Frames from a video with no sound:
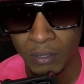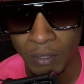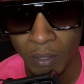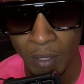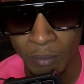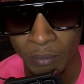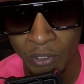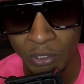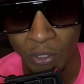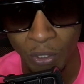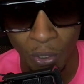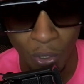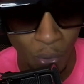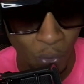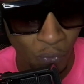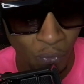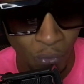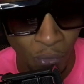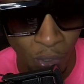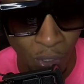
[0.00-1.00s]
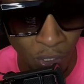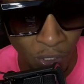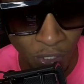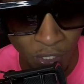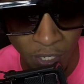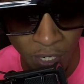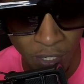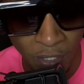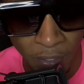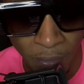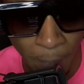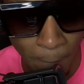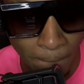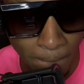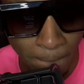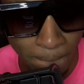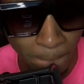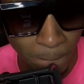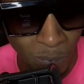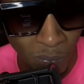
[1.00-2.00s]
I'm just an overall creator.
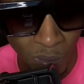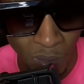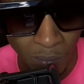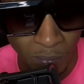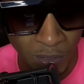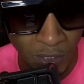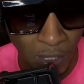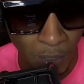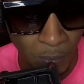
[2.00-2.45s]
You know what I'm saying?